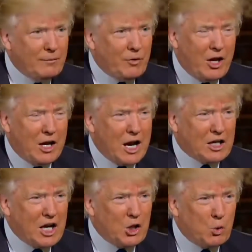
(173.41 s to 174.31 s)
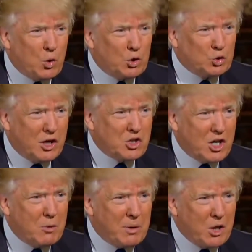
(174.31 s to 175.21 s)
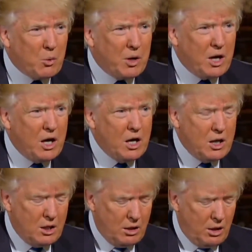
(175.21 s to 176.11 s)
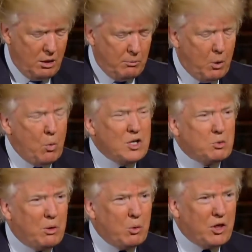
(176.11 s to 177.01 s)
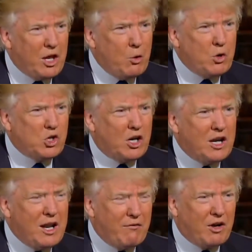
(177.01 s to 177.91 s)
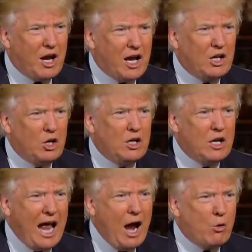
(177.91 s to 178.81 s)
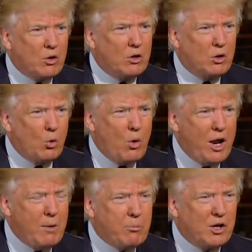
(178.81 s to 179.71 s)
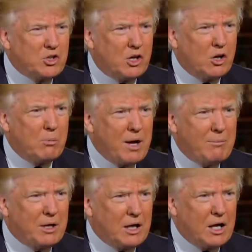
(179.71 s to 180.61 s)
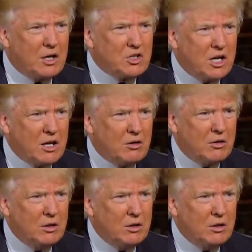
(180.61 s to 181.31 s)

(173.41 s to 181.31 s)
They didn't knock down the World Trade Center, by the way. But once we were there, we should have never gotten out the way President Obama got us out.